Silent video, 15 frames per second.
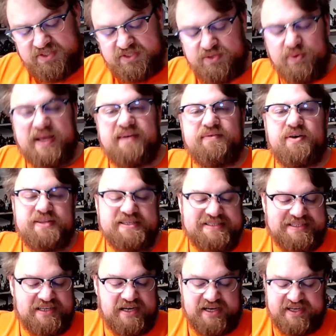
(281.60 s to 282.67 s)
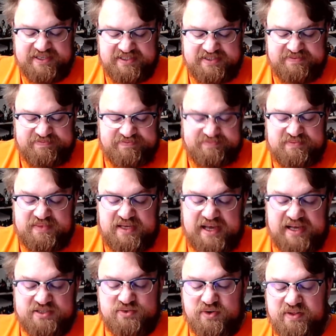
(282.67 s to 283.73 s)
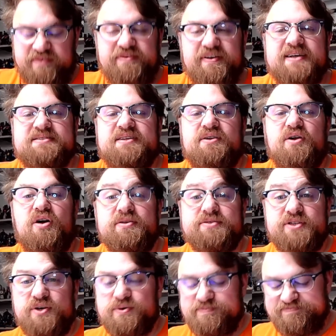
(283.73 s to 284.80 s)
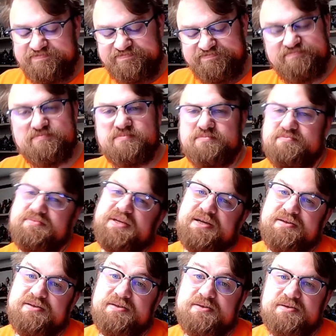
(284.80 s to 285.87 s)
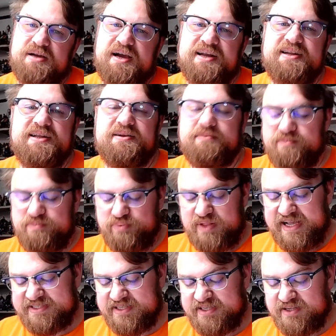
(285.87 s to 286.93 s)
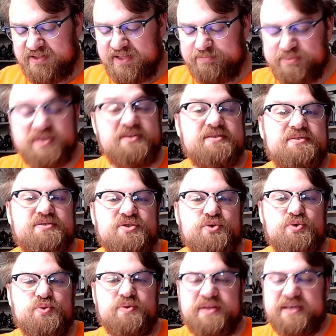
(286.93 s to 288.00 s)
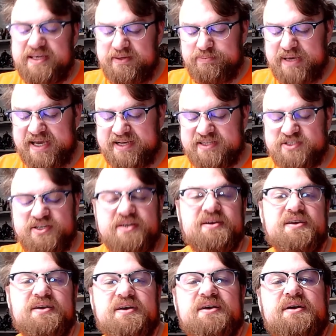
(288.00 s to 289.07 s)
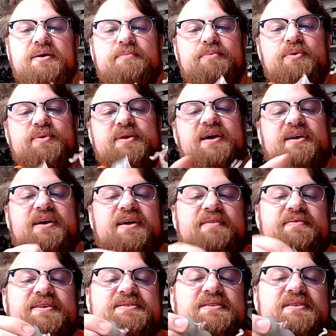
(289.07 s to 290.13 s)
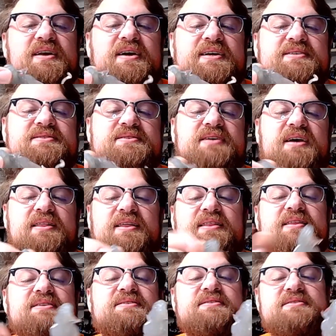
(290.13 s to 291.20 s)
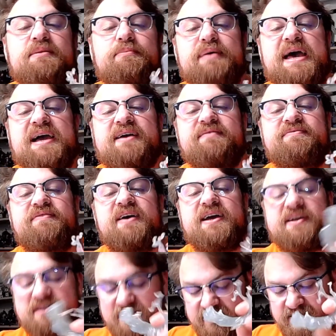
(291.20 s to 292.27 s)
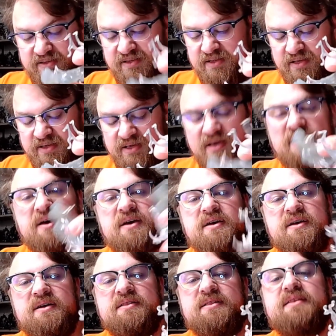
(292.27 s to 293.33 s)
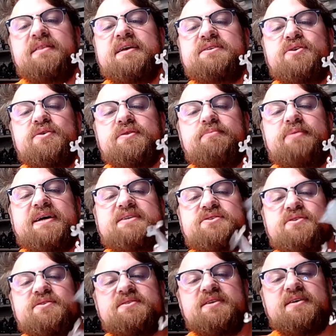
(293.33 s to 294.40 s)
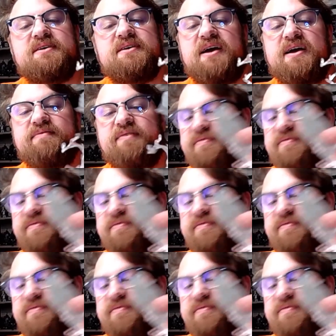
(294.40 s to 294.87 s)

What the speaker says: we have all these nice astral effects that are also tied in, plastic clipped to the packaging. But we got kind of this nice, I think this is the back effect that they show in the pictures. Kind of a